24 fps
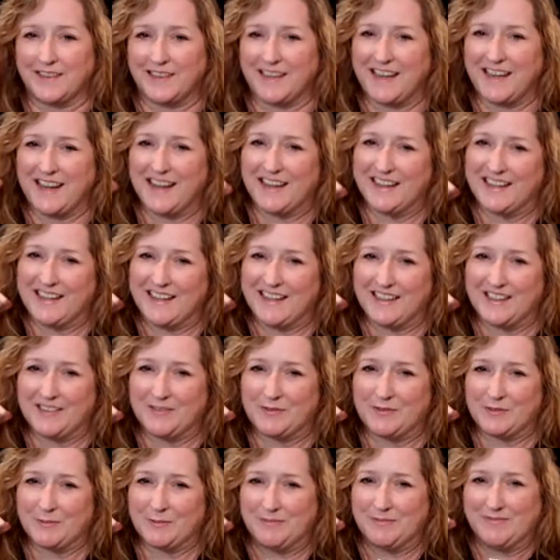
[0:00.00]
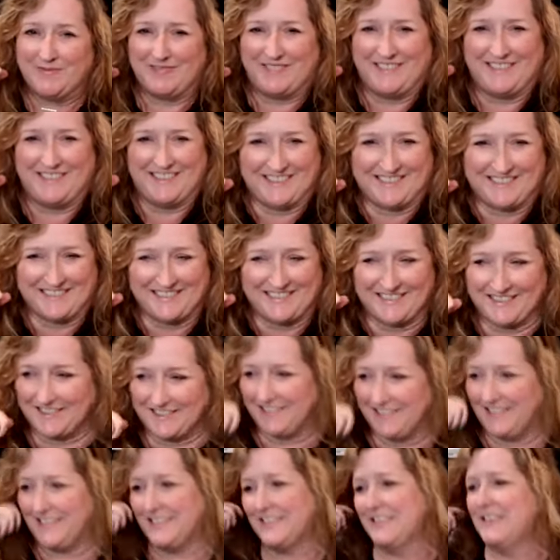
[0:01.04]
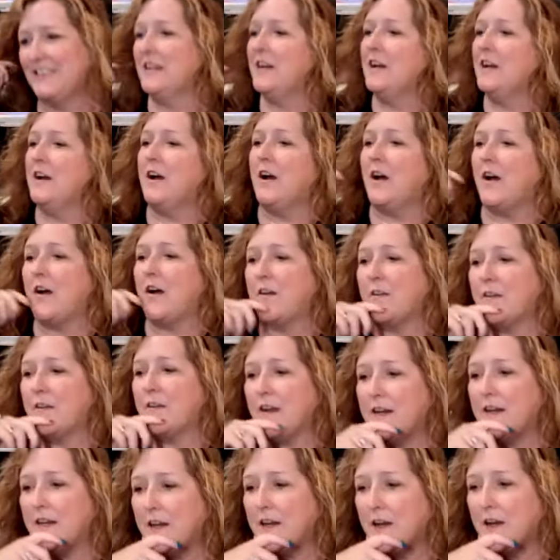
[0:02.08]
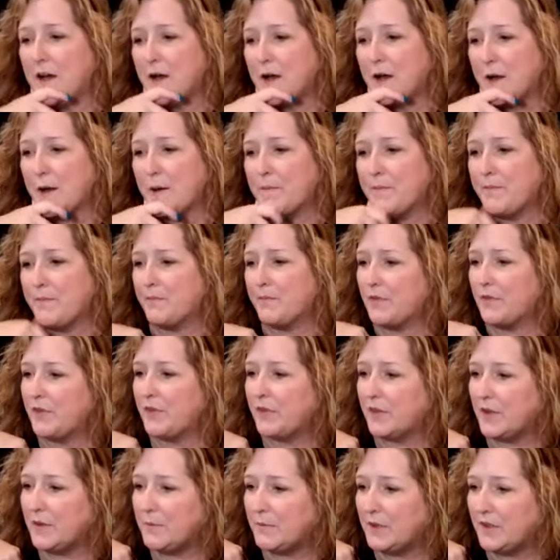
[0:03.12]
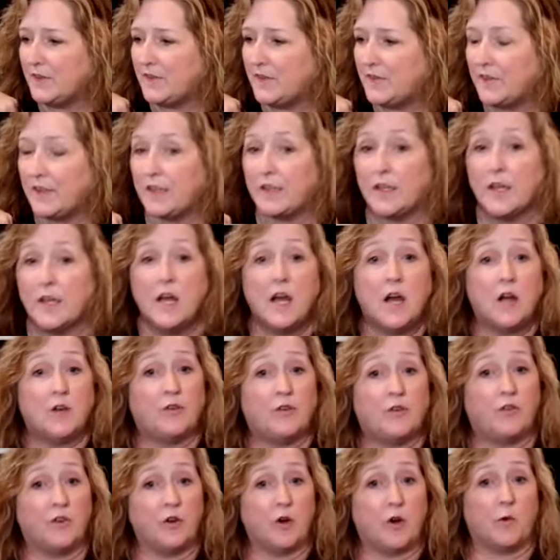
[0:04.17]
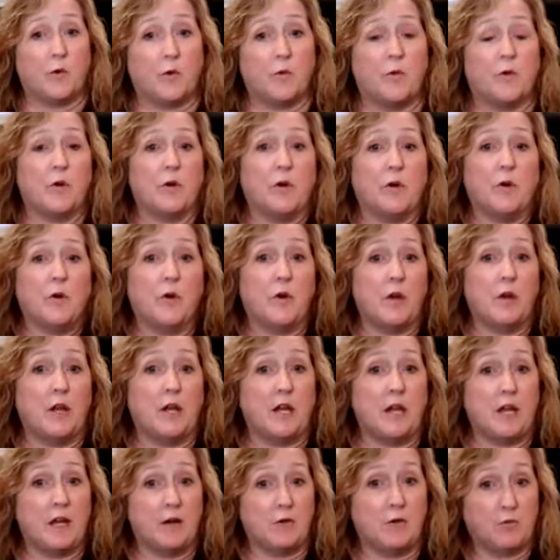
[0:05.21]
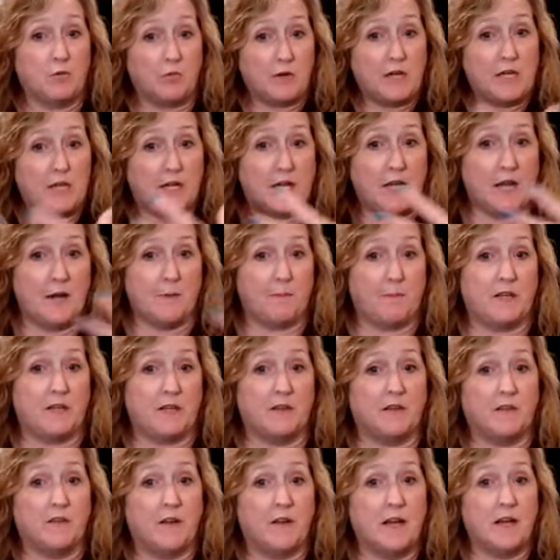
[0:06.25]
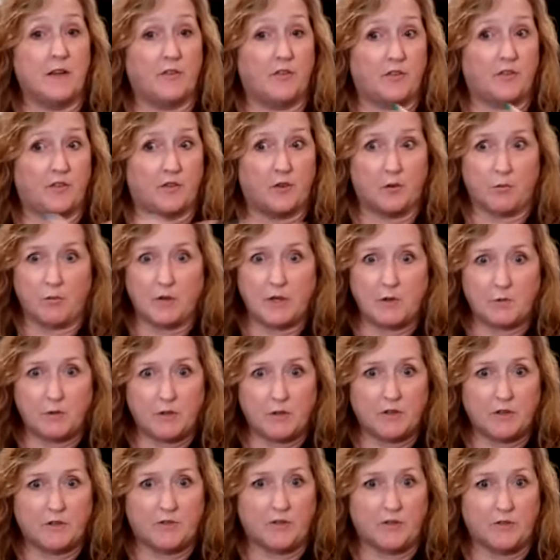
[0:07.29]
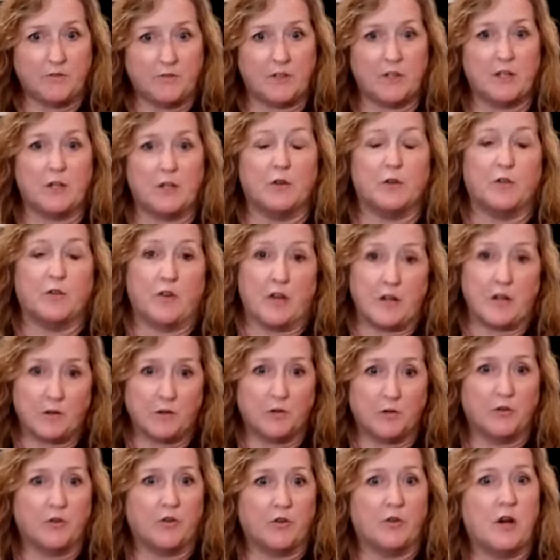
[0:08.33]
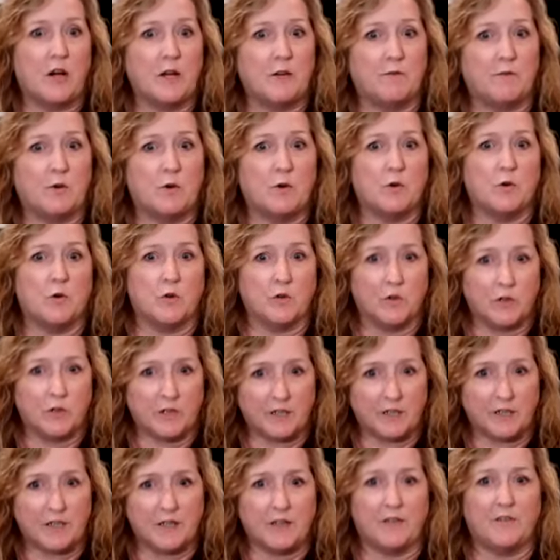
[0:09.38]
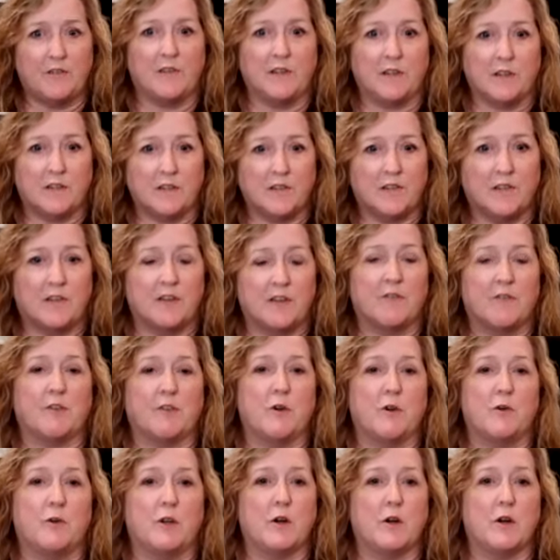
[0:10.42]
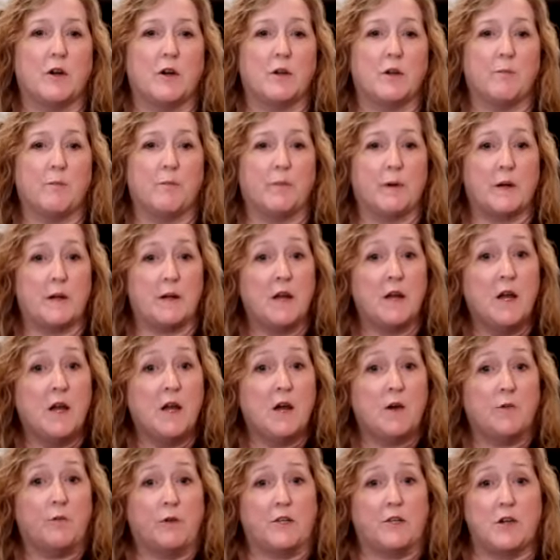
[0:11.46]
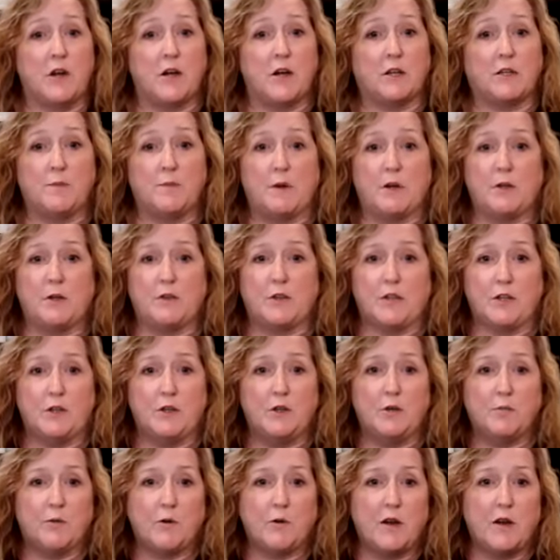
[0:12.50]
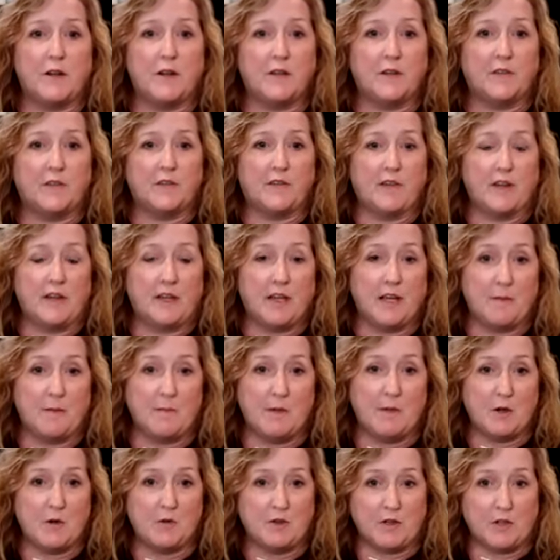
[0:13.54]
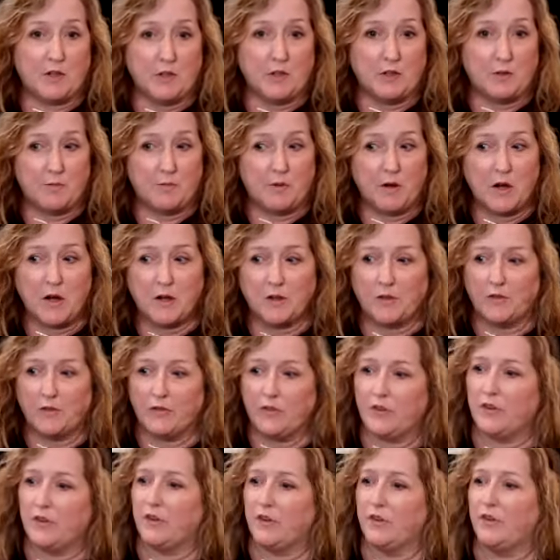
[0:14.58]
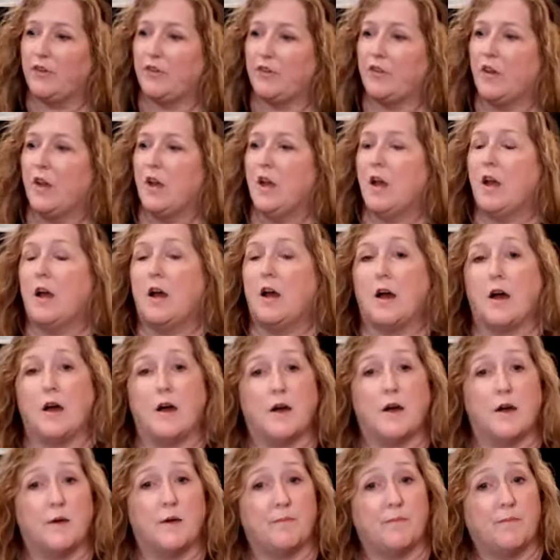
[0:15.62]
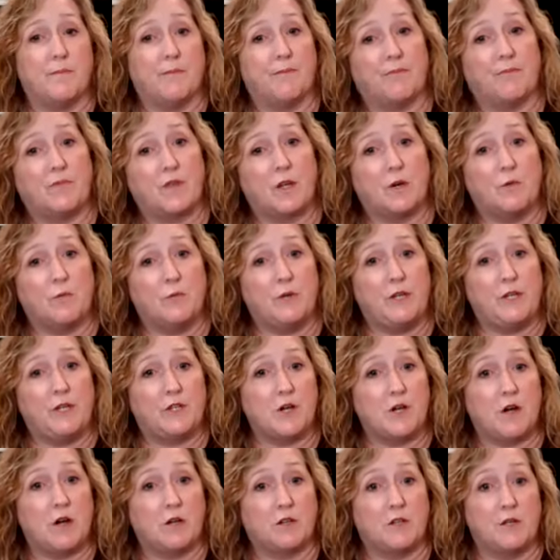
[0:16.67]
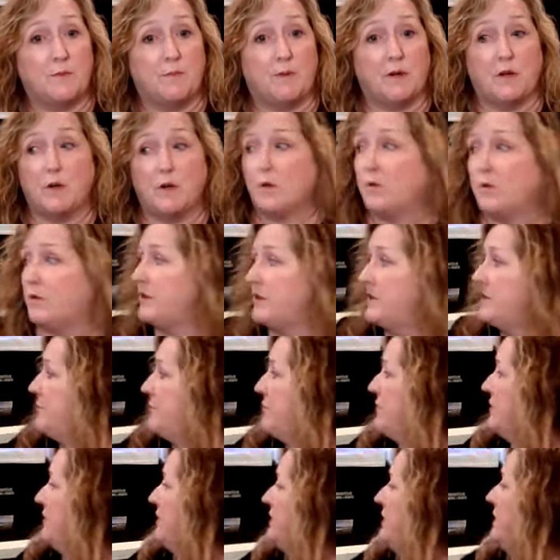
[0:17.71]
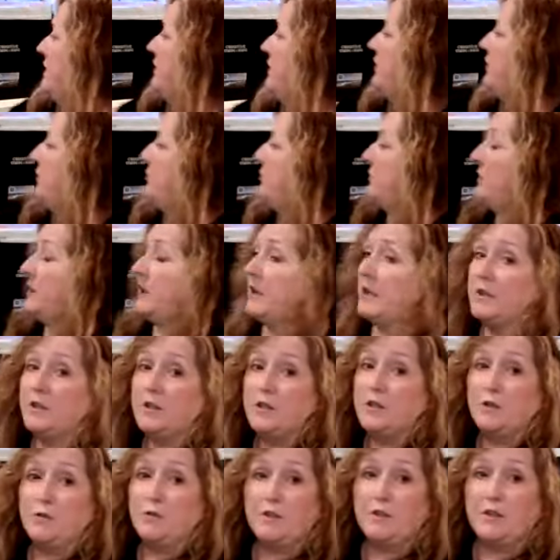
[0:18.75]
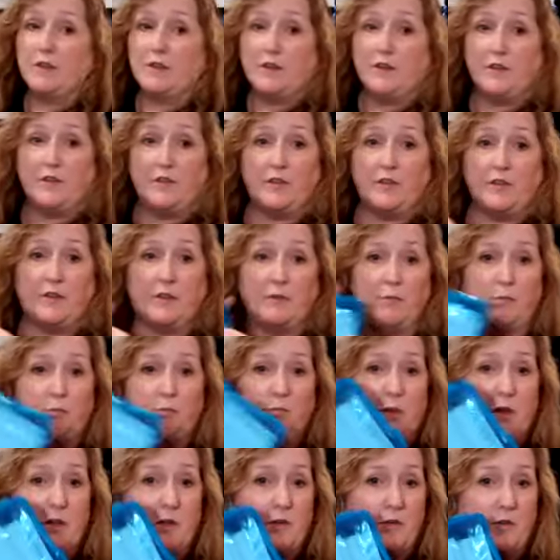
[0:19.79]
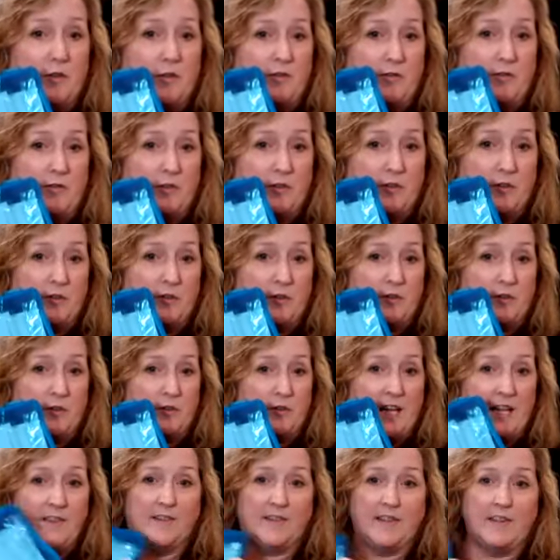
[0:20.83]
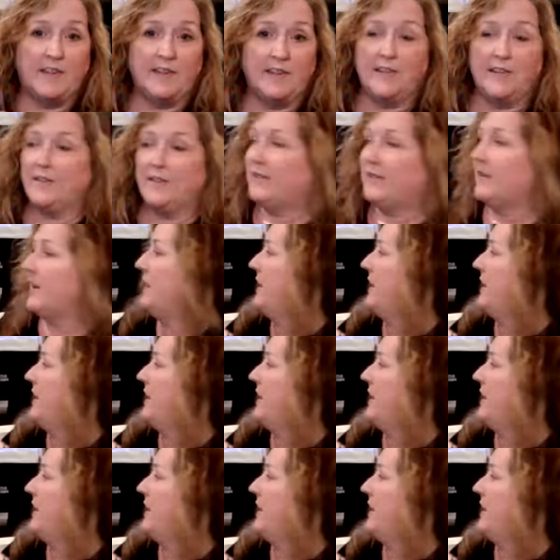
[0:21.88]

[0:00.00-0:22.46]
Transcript: I had to have them. All right, so let me see. So recapping the last 3 weeks of videos, I know it was a lot of organizing and stuff going on, but we talked about the new products that came out, the new boxes. We talked about different things we can do with these beautiful little cases.